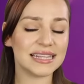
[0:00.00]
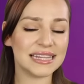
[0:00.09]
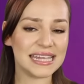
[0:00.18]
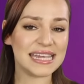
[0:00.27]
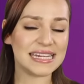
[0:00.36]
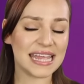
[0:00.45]

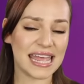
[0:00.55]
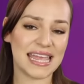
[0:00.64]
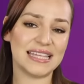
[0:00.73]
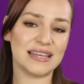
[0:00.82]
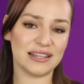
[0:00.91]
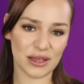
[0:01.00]
lean
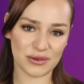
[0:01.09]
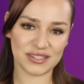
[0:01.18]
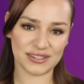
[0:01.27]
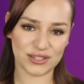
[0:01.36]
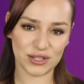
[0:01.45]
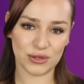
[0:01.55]
in
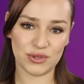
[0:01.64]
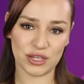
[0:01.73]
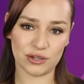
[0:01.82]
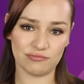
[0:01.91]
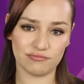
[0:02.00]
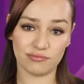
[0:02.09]
closer to
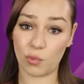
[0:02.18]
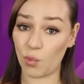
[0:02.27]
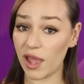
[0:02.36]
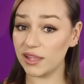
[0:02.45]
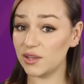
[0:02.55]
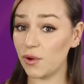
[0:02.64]
you.
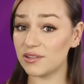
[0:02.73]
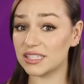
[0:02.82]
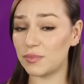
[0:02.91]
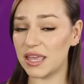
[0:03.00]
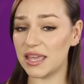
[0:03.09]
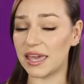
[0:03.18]
When you are
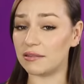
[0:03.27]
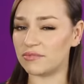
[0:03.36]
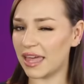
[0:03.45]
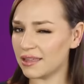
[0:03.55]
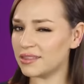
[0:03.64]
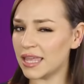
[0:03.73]
speaking,
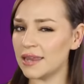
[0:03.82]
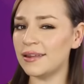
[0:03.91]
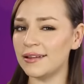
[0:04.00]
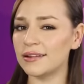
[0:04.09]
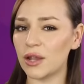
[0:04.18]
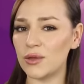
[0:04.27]
they lean
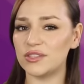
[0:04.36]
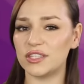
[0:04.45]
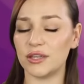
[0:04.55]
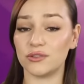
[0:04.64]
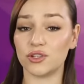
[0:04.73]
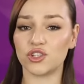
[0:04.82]
in close to
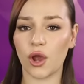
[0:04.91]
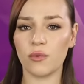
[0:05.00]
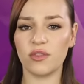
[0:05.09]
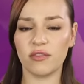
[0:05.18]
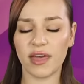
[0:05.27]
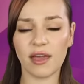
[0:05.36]
you to show
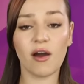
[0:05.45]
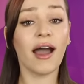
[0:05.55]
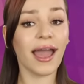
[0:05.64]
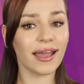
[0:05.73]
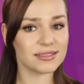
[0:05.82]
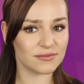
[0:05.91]
that they are
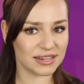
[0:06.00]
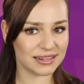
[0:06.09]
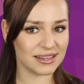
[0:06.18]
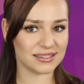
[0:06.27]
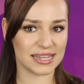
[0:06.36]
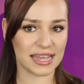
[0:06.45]
actively
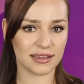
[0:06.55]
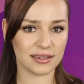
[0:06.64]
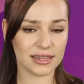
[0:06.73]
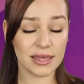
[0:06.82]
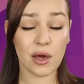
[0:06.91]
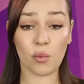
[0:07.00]
listening.
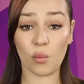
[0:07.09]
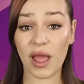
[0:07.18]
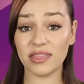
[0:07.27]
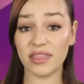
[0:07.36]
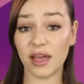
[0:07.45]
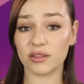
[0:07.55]

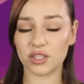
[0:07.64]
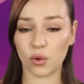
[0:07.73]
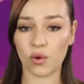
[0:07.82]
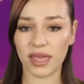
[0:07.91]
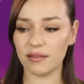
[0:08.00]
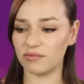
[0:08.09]
When they are
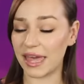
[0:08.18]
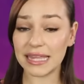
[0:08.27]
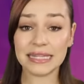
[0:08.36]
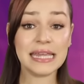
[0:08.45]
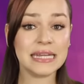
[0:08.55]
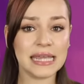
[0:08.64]
talking, they
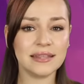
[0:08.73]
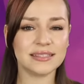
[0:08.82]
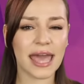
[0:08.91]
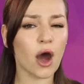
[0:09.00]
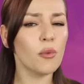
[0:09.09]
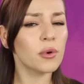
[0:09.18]
lean in
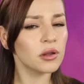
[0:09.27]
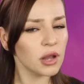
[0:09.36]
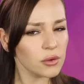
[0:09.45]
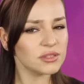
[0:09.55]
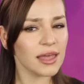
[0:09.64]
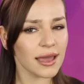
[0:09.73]
to help
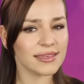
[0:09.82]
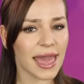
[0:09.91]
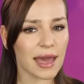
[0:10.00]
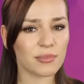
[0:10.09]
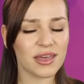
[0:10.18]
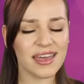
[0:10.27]
close that
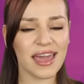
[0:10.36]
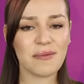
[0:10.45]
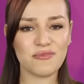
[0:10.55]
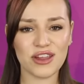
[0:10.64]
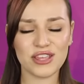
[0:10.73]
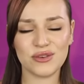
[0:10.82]
gap
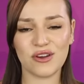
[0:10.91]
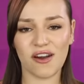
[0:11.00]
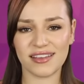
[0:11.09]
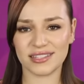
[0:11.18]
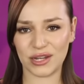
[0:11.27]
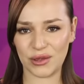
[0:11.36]
and bring you
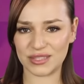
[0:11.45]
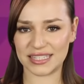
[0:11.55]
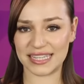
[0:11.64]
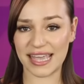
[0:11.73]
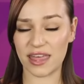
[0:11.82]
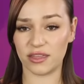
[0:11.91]
guys closer
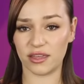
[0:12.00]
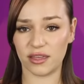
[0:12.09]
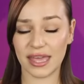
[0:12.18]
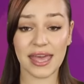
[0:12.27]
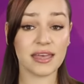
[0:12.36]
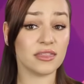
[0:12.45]
together.
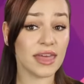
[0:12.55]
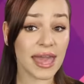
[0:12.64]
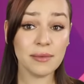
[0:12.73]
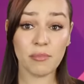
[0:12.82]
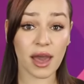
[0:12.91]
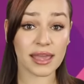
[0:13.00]

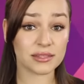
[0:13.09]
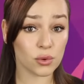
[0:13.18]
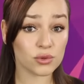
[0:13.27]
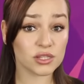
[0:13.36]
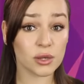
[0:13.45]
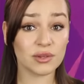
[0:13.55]
They might
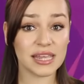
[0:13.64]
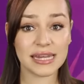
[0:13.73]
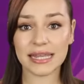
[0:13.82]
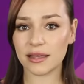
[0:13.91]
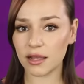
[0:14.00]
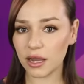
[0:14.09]
also lean
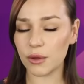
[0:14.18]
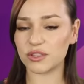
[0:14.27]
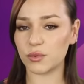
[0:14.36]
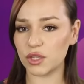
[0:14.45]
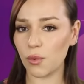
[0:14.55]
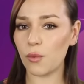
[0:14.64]
in
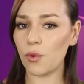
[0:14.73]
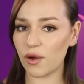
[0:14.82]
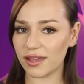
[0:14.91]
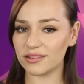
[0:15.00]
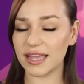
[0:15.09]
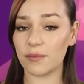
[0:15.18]
close when you are
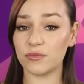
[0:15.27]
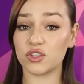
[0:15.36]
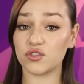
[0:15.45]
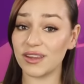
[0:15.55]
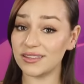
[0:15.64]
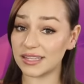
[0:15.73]
walking down the
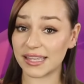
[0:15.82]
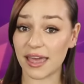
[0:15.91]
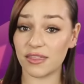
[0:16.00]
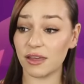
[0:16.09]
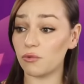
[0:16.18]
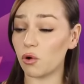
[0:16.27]
street
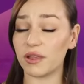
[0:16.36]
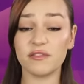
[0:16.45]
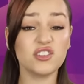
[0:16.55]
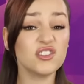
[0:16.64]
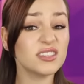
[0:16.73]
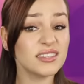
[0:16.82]
together or
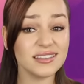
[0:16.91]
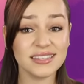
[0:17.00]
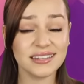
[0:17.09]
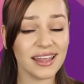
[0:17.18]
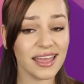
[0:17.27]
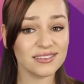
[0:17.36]
even just
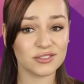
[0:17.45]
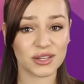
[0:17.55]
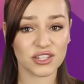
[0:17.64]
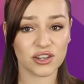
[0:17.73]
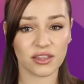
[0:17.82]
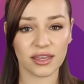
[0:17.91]
sitting next to
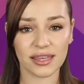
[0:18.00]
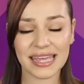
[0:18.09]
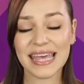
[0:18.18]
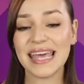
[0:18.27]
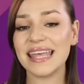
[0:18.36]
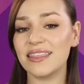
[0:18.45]
each other.
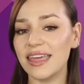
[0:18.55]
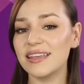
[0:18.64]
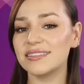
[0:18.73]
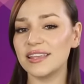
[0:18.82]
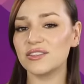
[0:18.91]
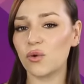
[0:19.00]
This is